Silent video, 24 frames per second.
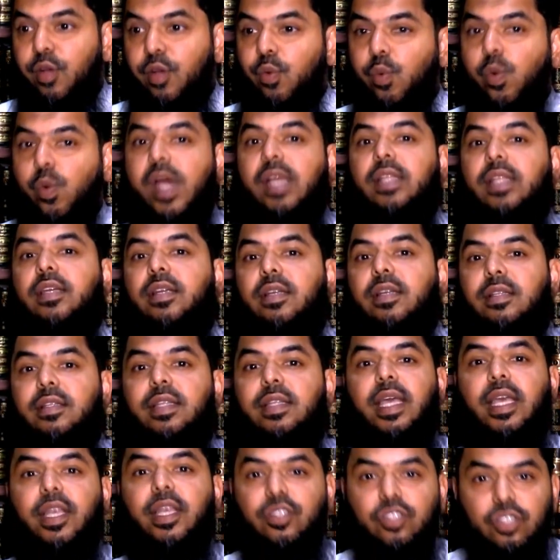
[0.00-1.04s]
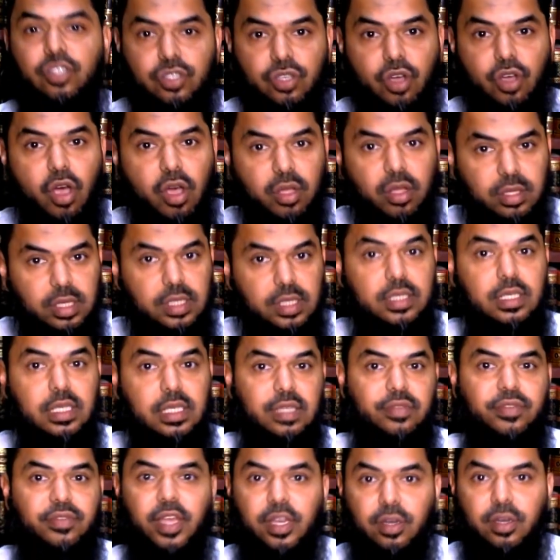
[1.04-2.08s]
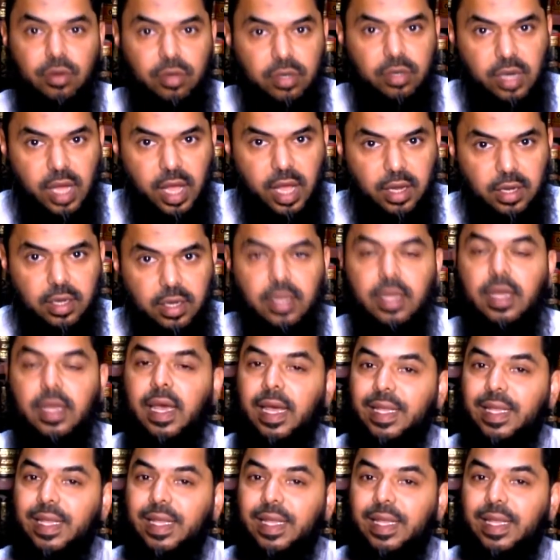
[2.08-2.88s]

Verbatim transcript: whether they saw this event or not.